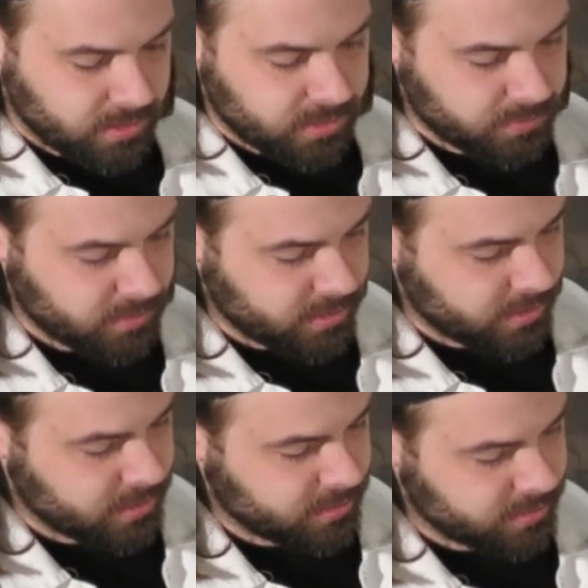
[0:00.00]
tells me
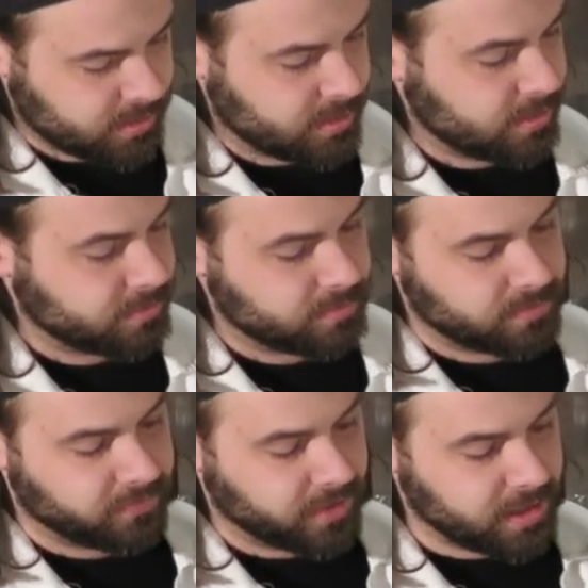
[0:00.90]
that the
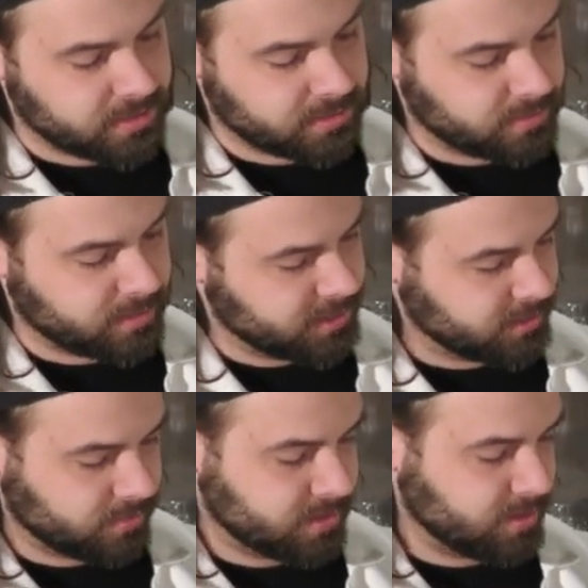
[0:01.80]
fans on
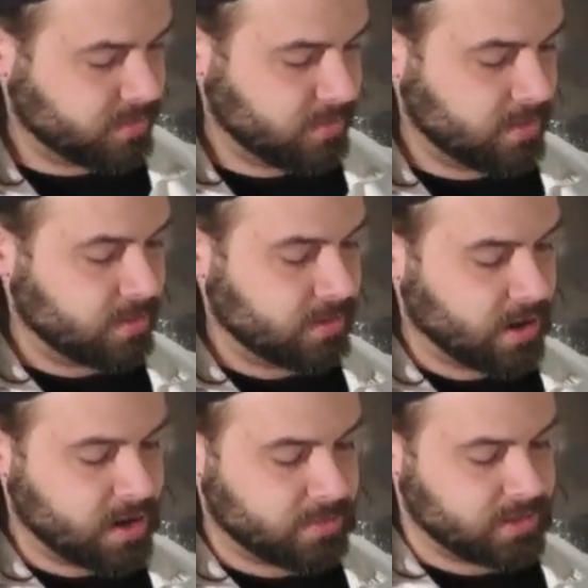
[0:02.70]
these are really
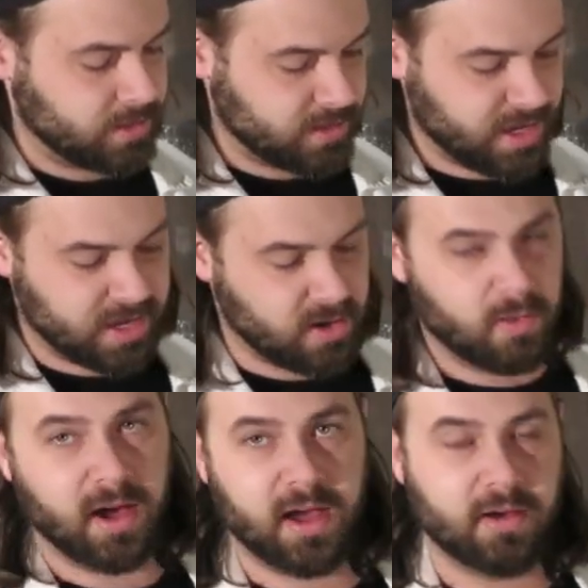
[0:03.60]
common, that they
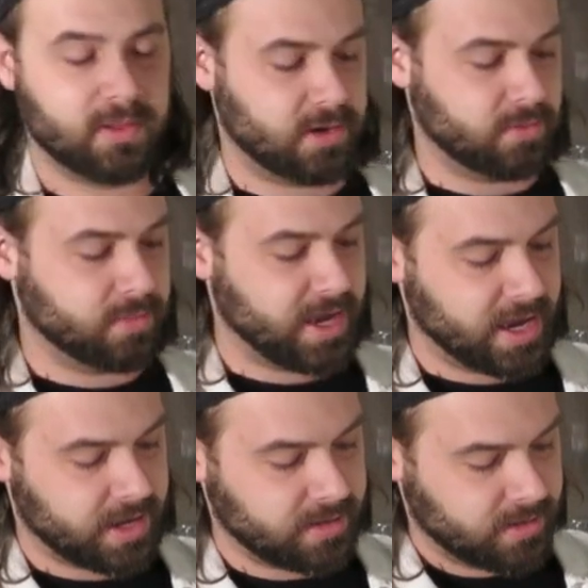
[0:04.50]
go out, they go
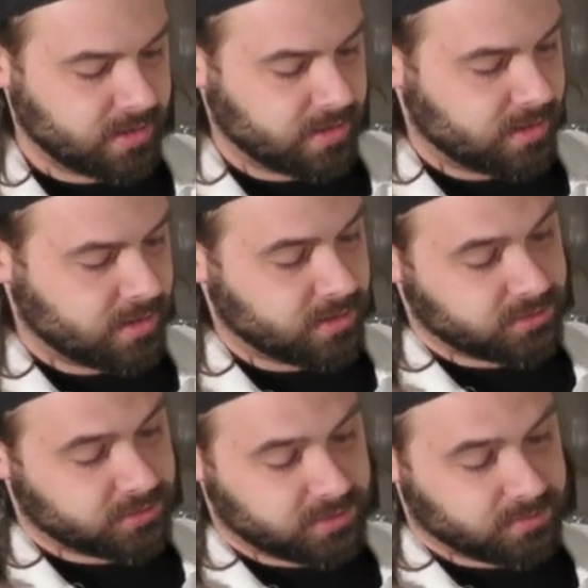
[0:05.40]
bad.
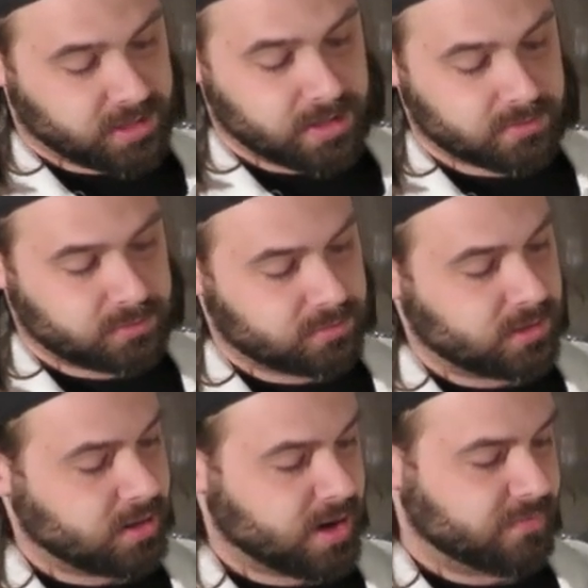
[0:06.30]
Also sometimes
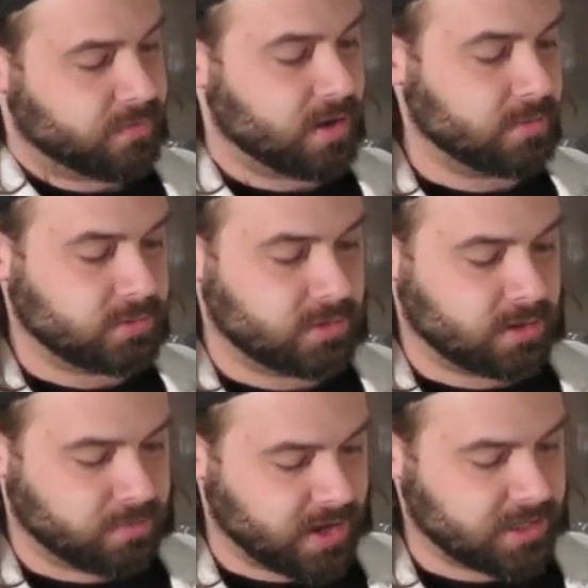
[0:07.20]
you have problems with
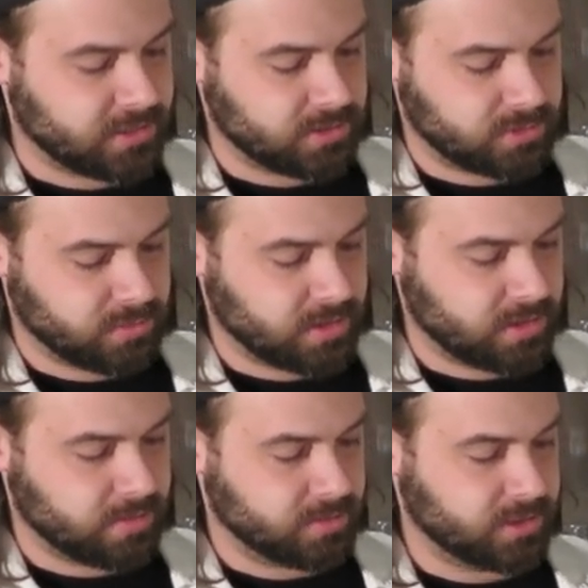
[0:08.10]
the capacitor
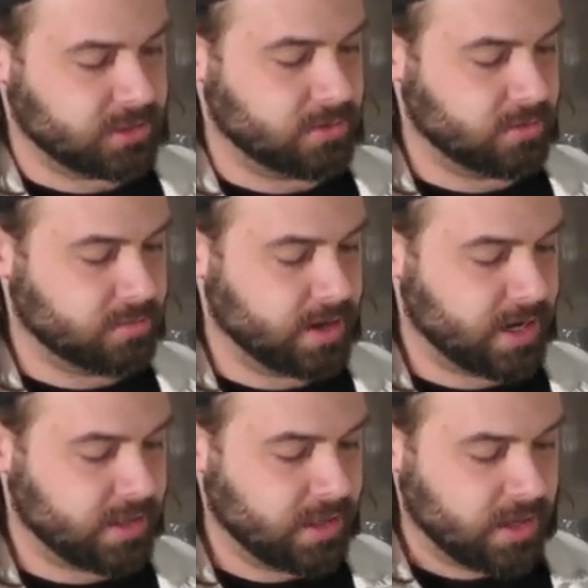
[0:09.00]
swelling up and just going
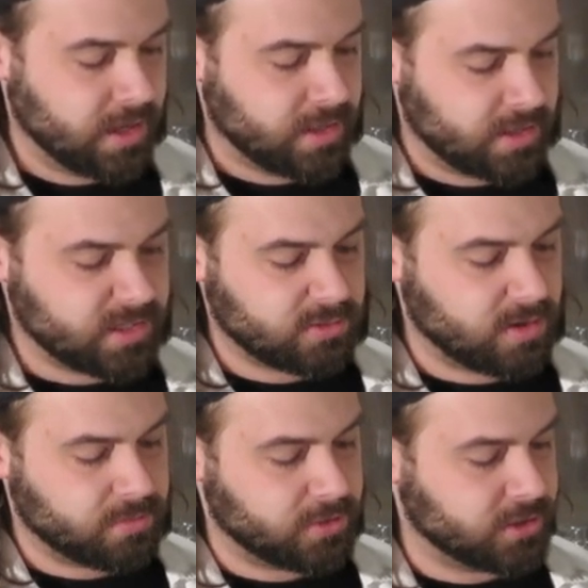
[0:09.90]
bad. This
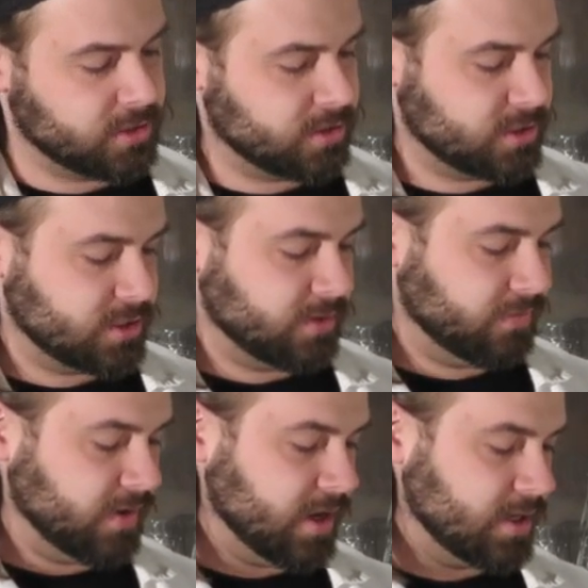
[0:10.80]
one I'm pretty sure is just
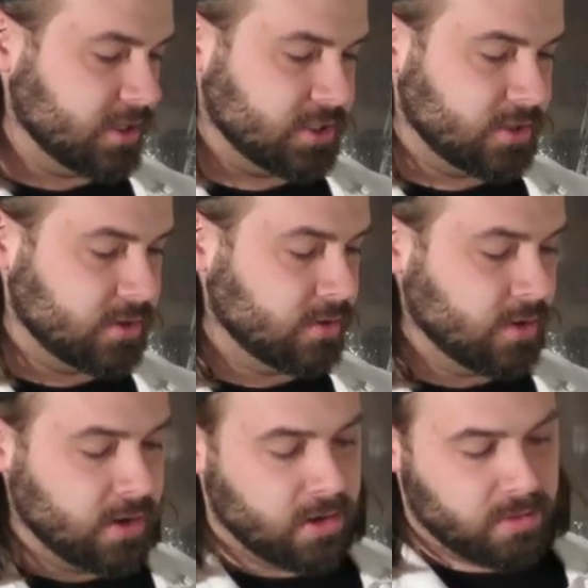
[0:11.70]
a fan issue,
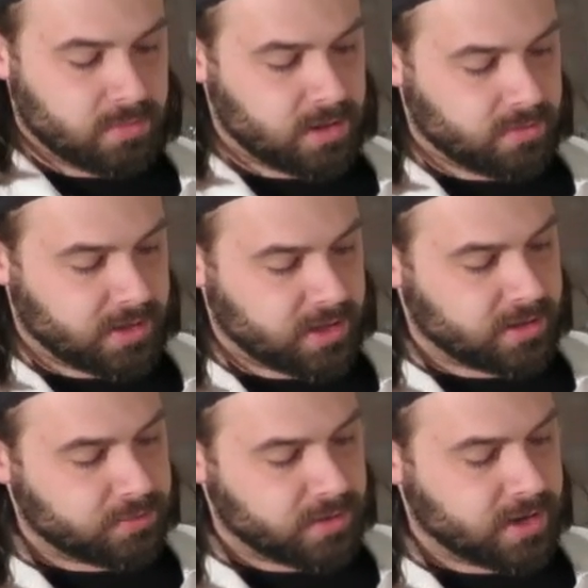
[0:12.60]
but we got
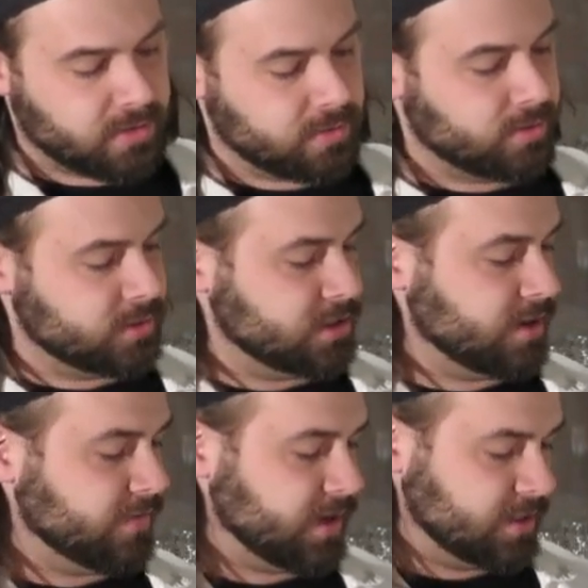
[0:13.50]
a good power cord and
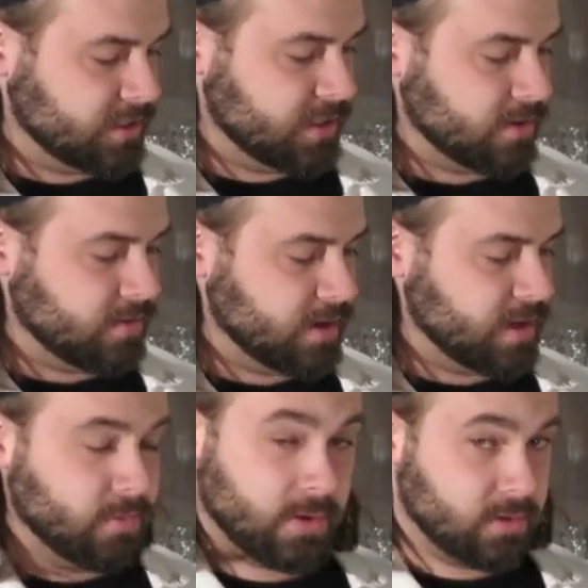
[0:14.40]
stuff I can see
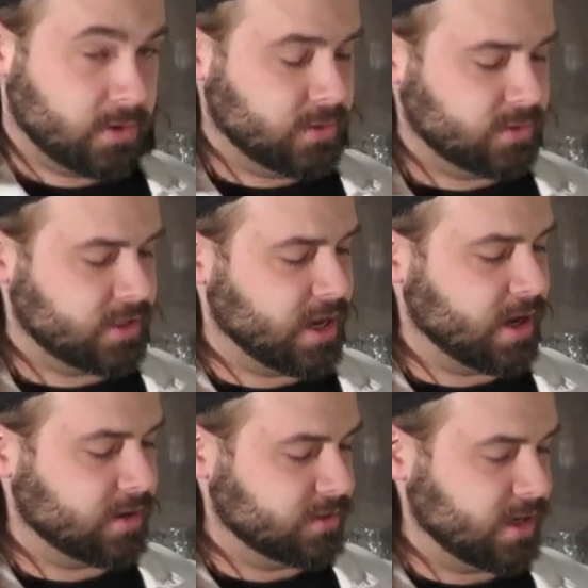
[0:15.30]
already, and we're going to use
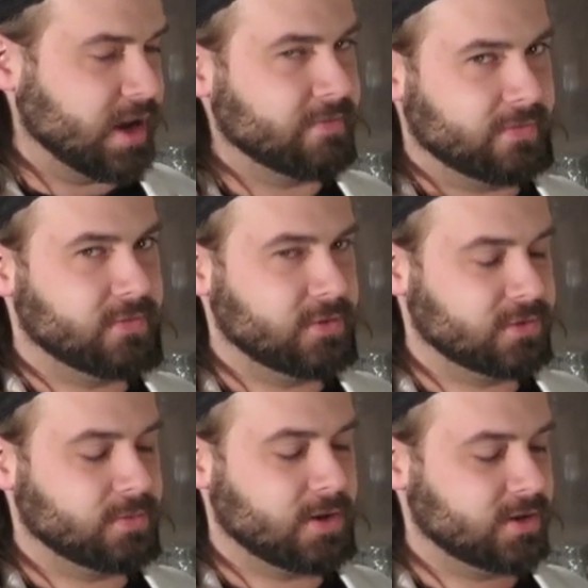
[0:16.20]
that because I have a
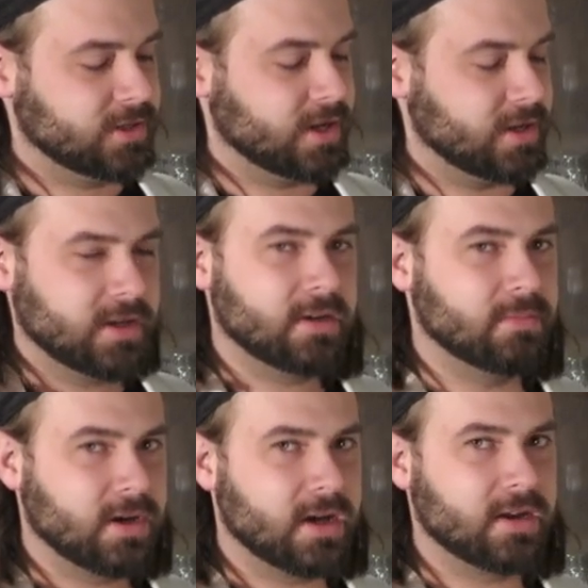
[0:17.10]
future project idea
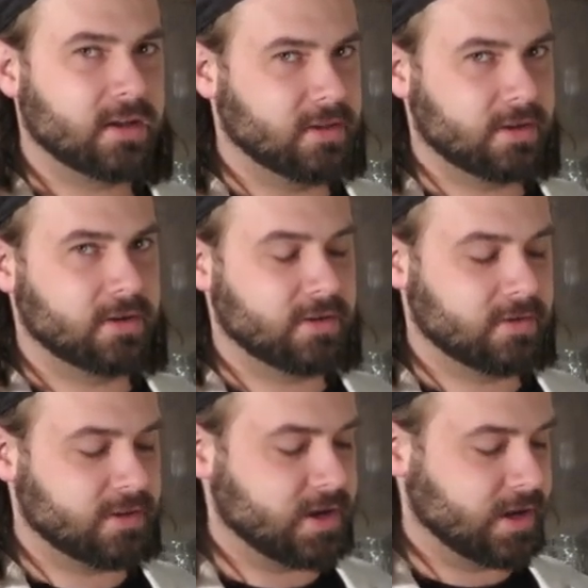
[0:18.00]
in mind. I think you're
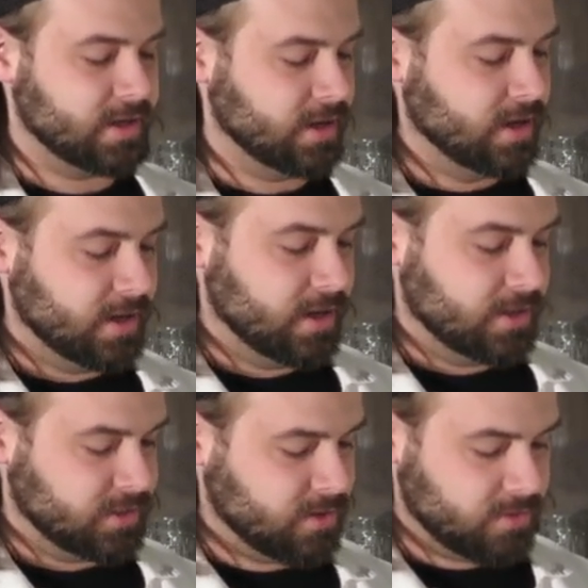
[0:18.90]
going to like it.
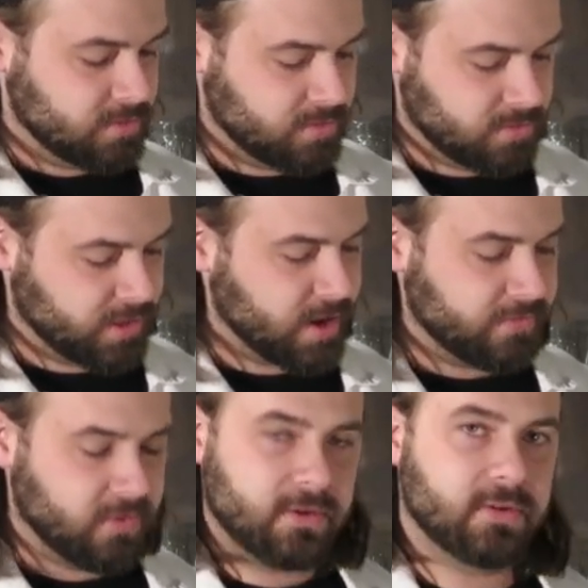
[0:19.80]
So
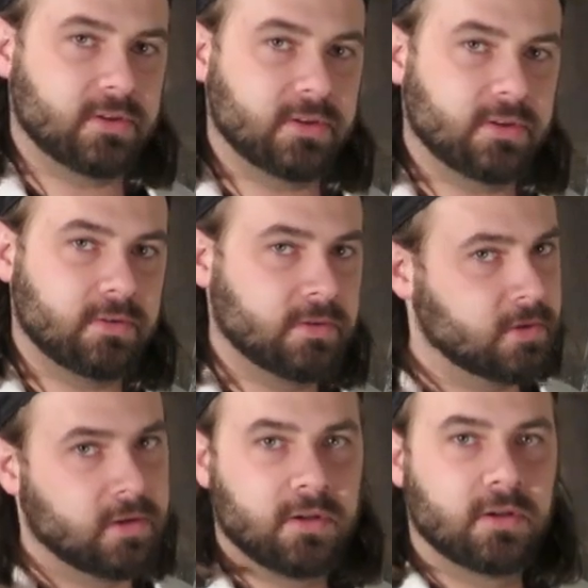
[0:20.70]
without further ado,
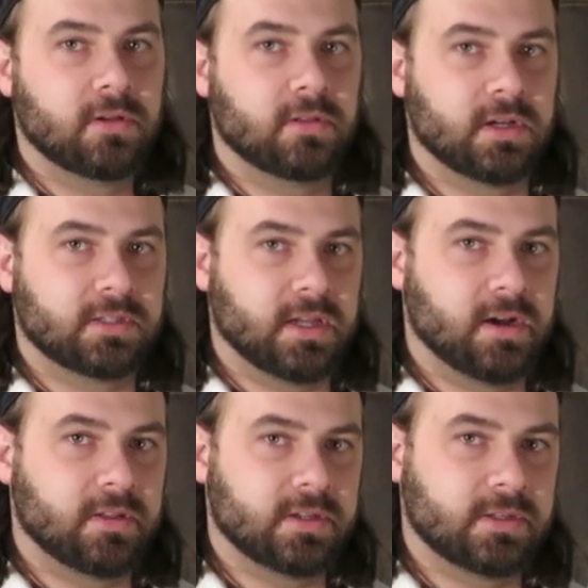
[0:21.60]
let's
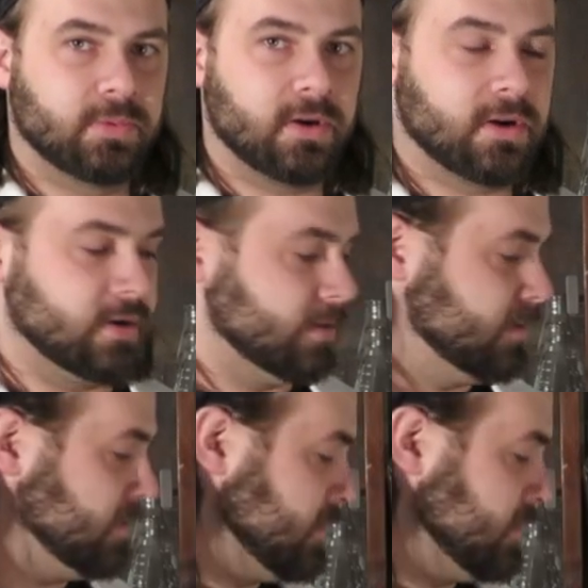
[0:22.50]
tear this apart.